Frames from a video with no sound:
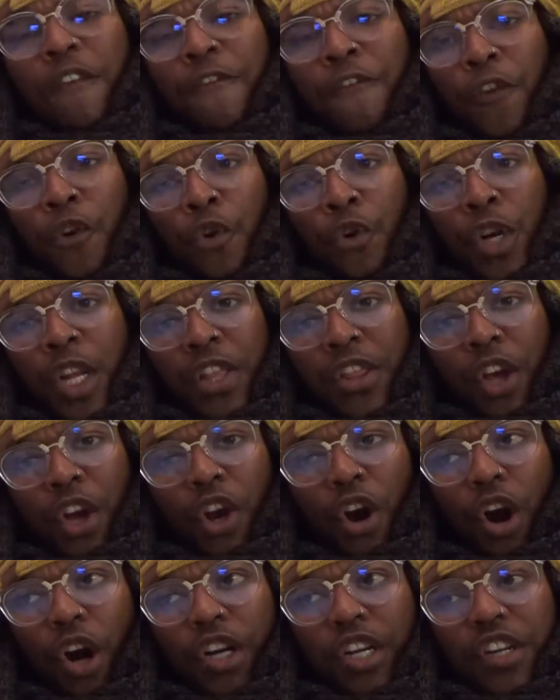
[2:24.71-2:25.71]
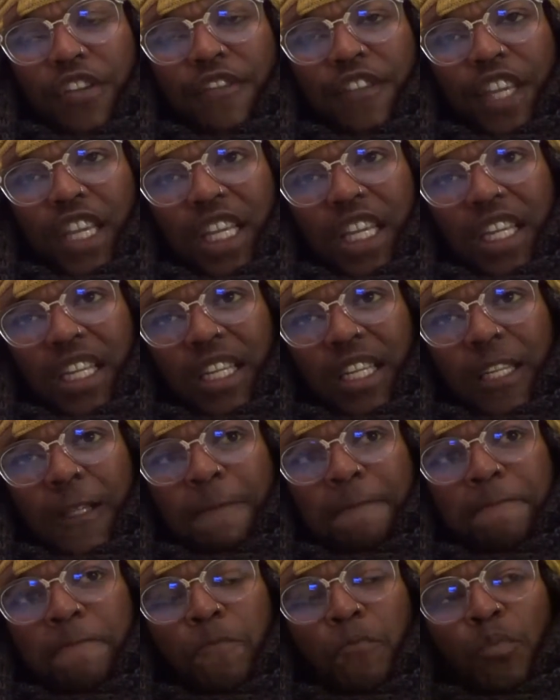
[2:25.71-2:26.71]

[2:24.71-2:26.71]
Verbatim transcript: food in the Garden of Eden